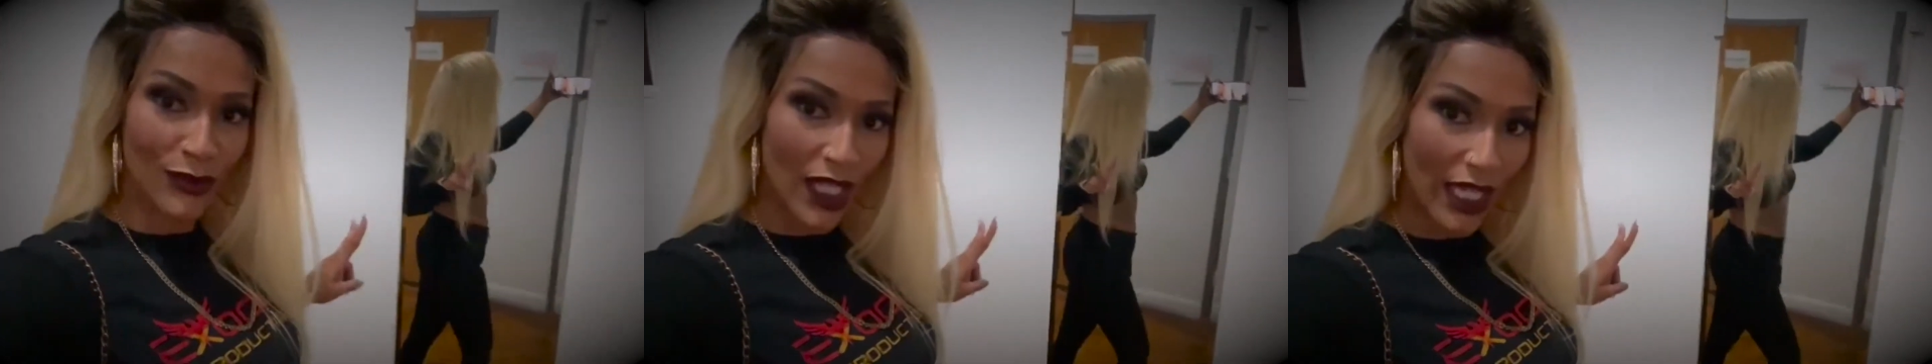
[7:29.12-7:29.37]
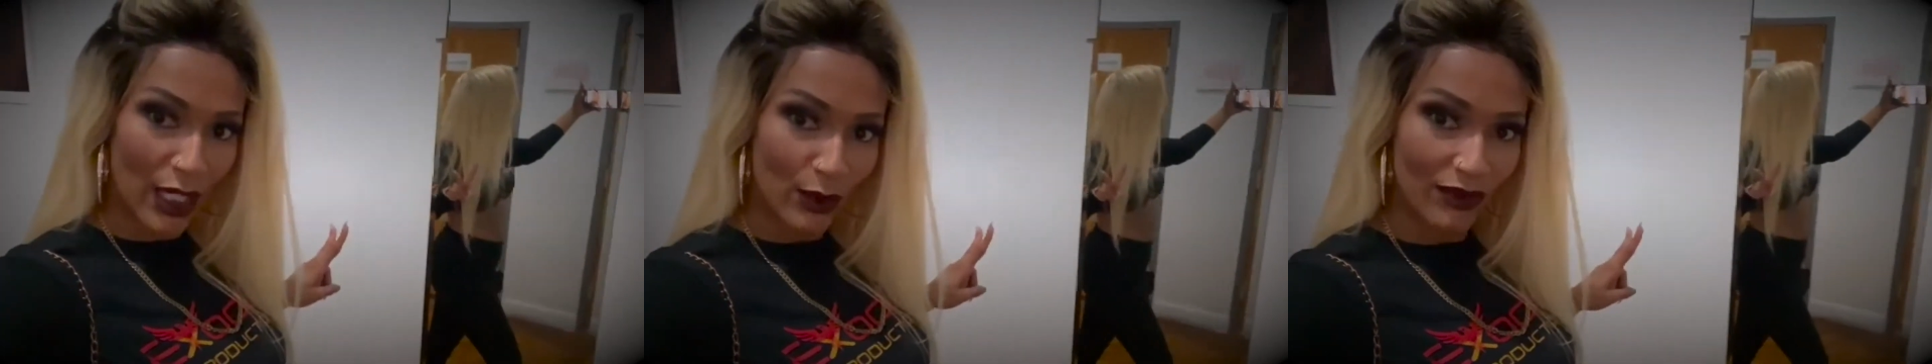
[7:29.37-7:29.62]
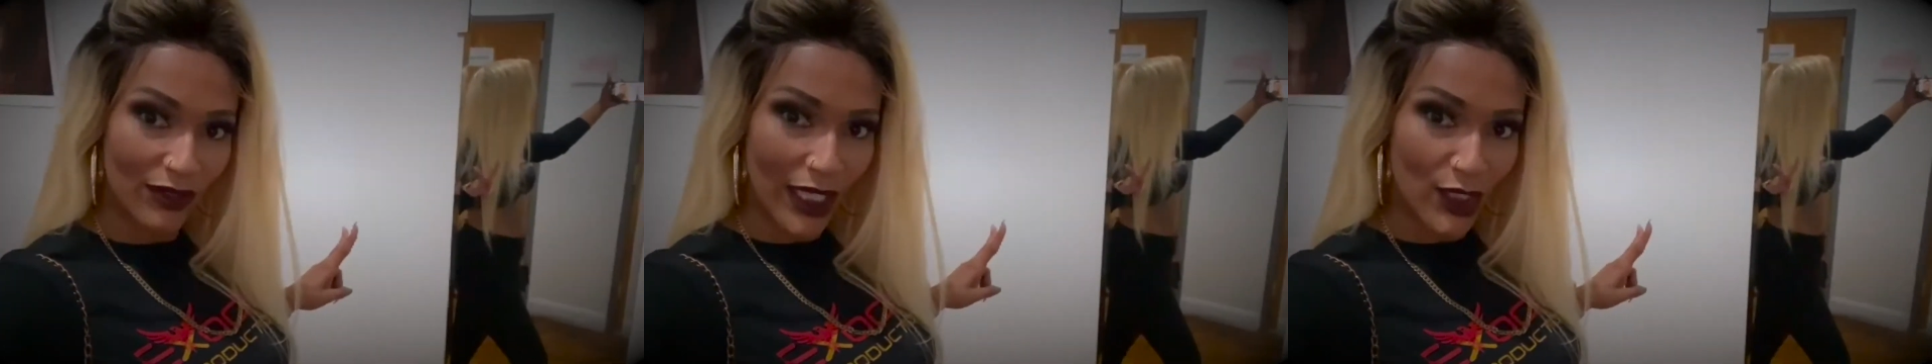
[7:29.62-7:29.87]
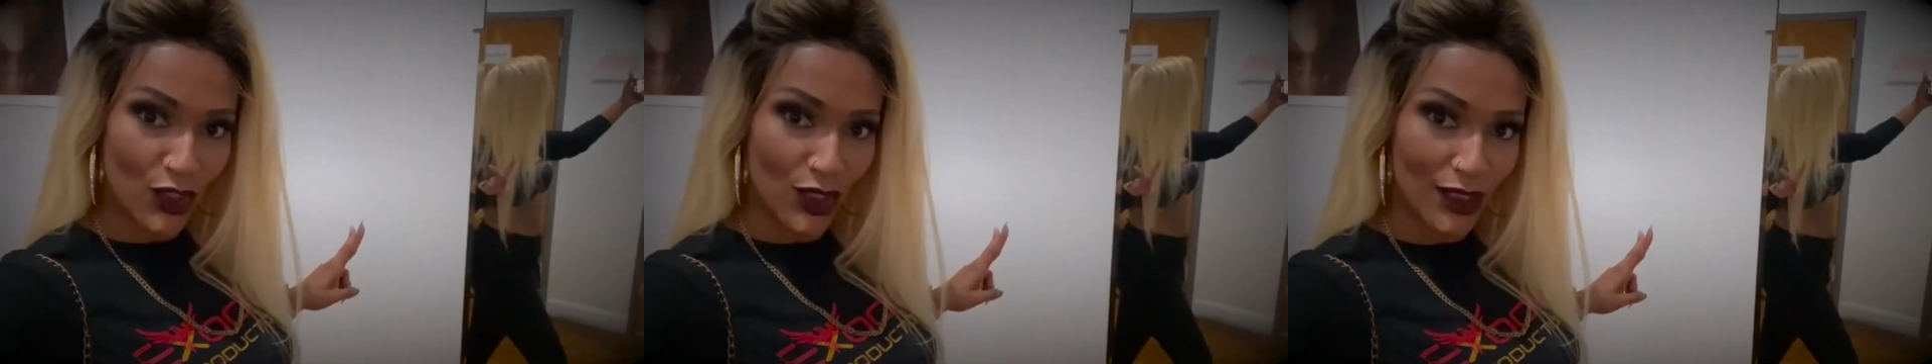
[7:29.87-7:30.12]
Hey,
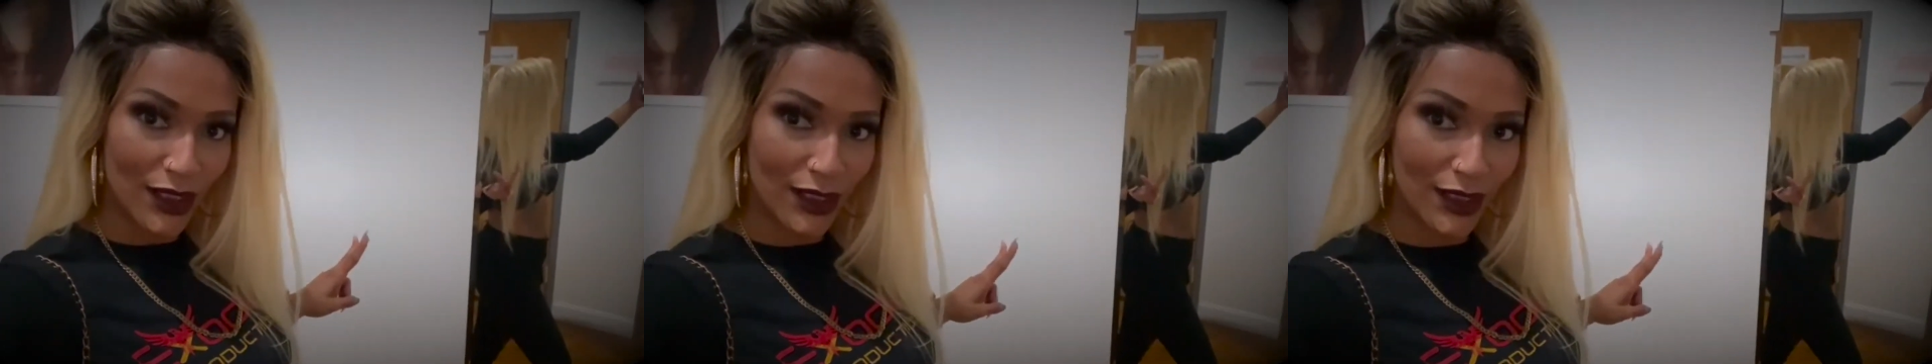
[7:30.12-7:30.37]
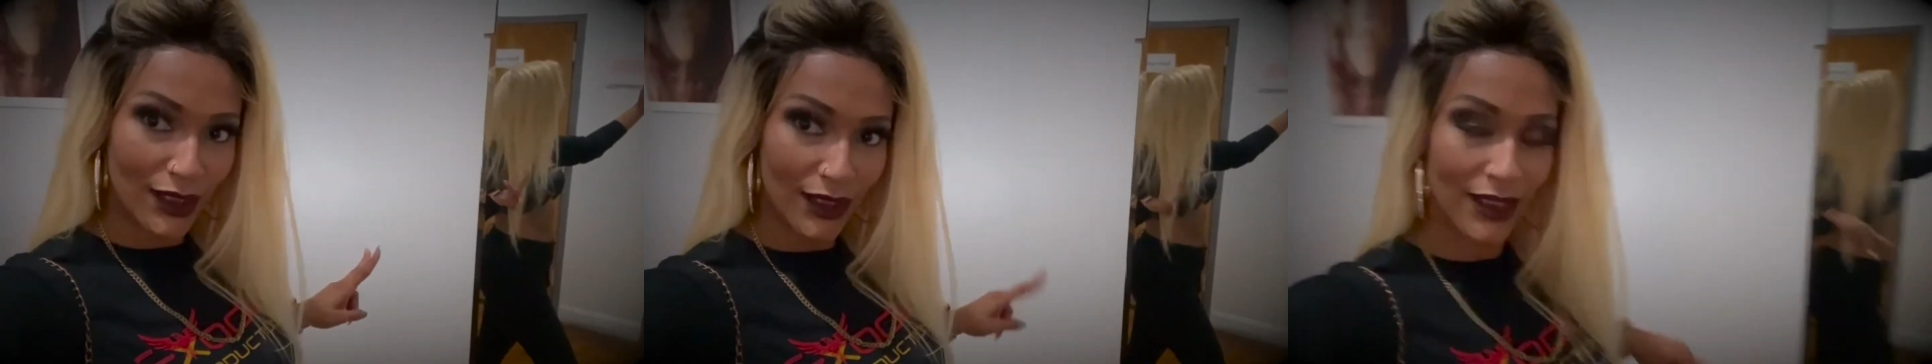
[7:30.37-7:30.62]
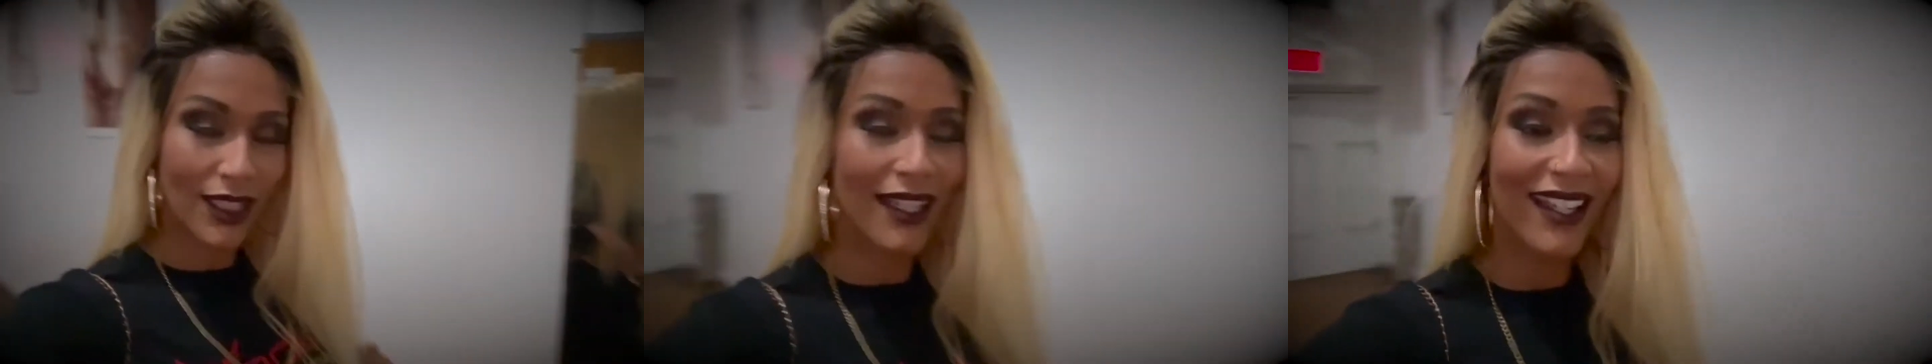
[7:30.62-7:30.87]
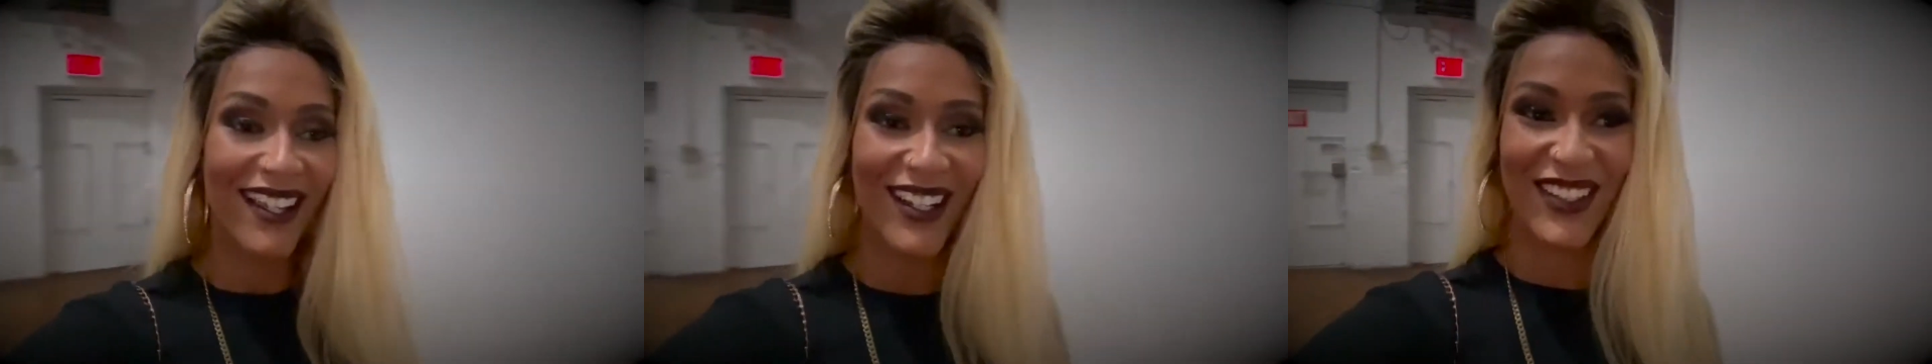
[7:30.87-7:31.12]
reflection.
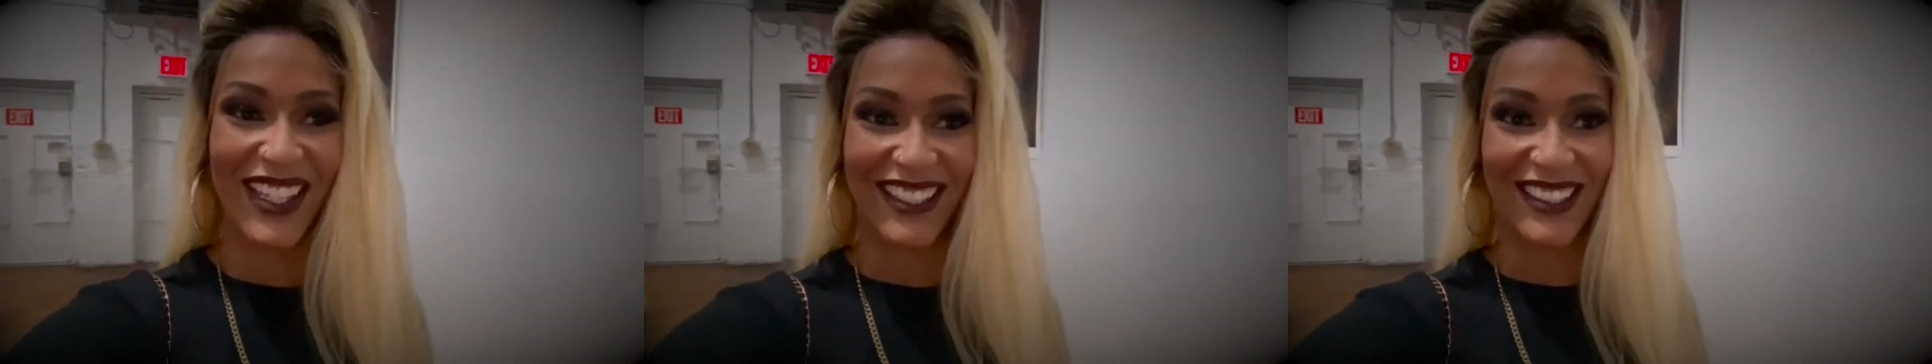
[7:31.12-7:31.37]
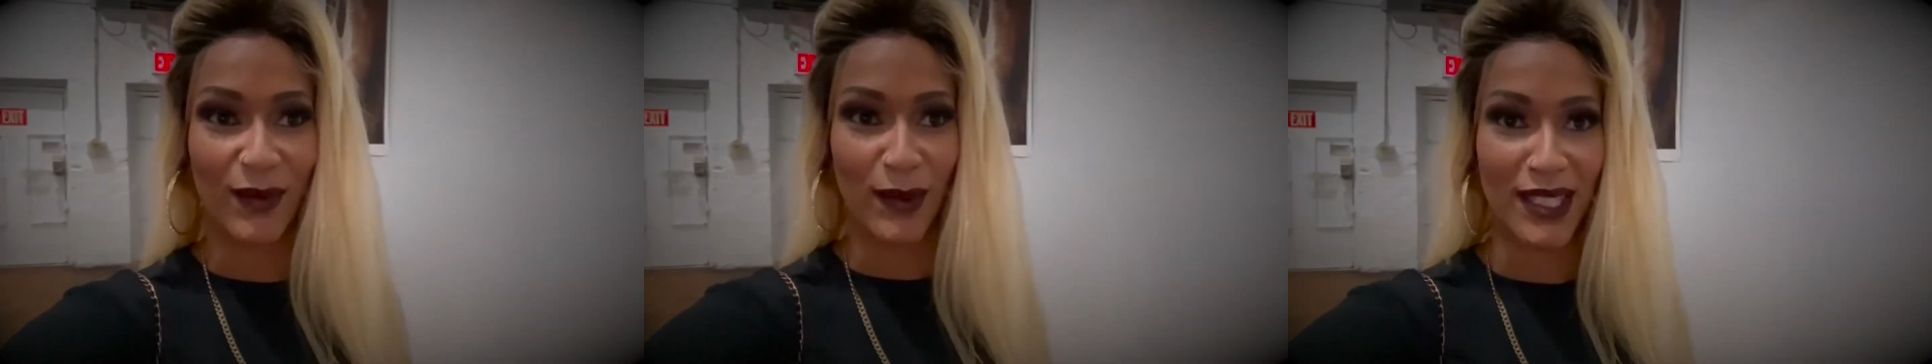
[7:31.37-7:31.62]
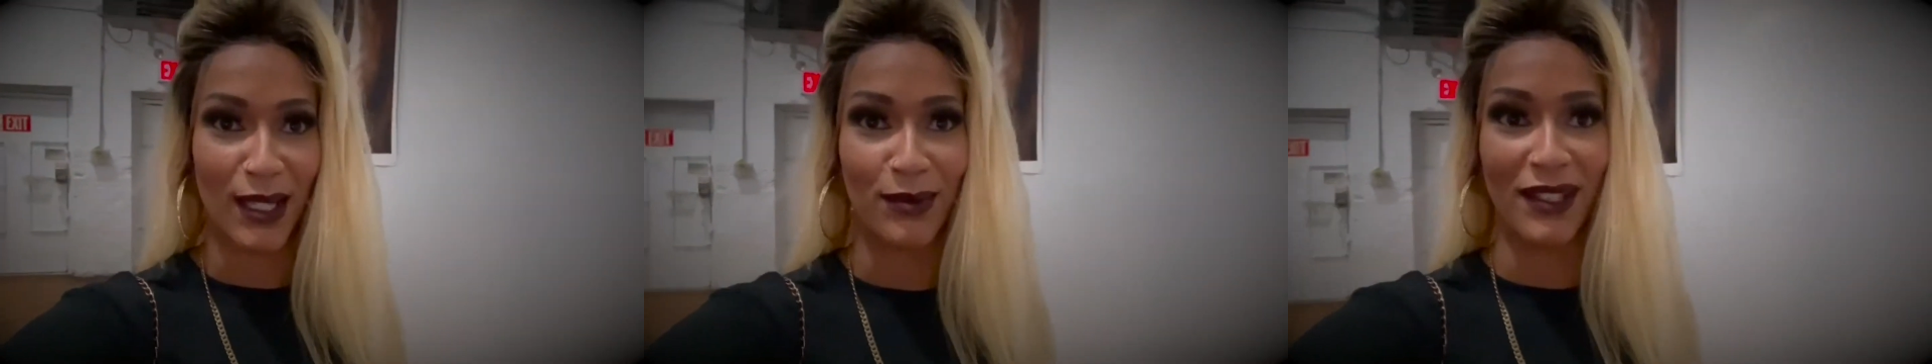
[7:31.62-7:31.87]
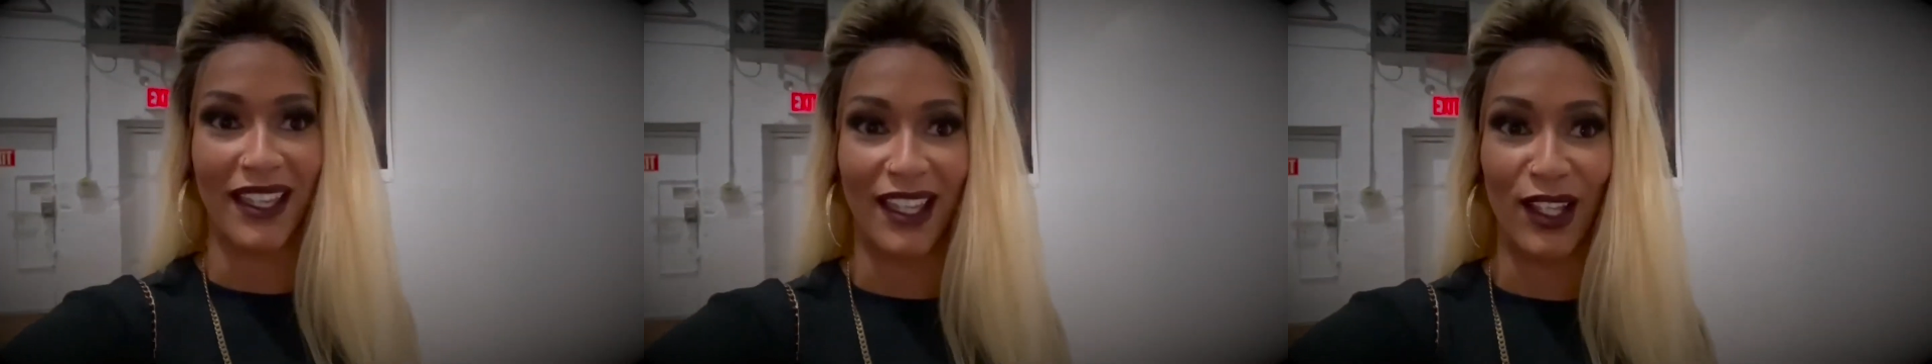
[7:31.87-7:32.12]
Okay, let me stop
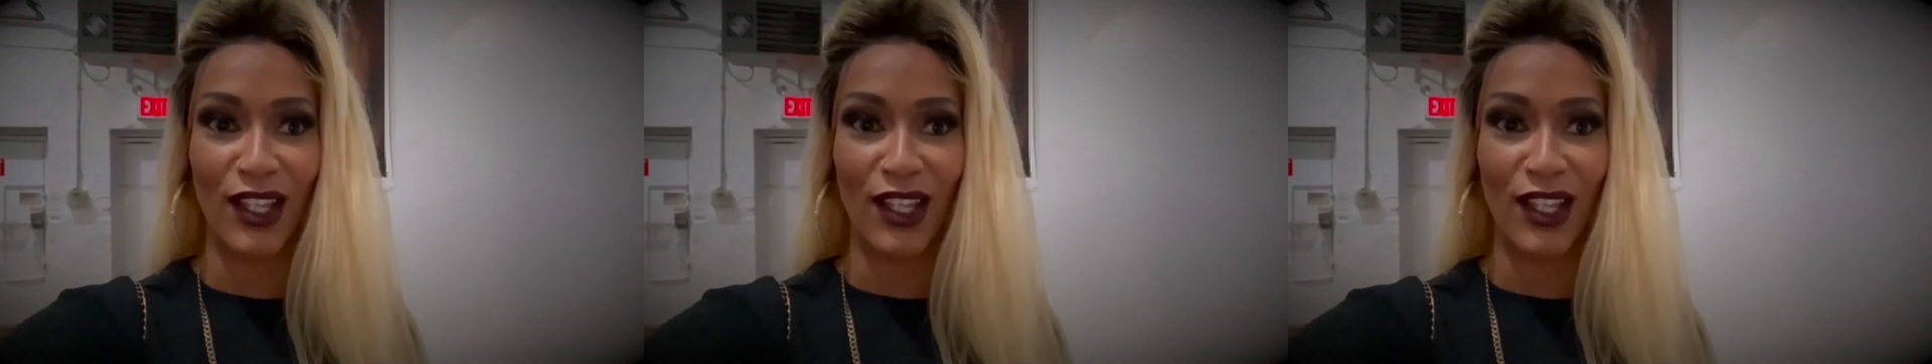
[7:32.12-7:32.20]
playing.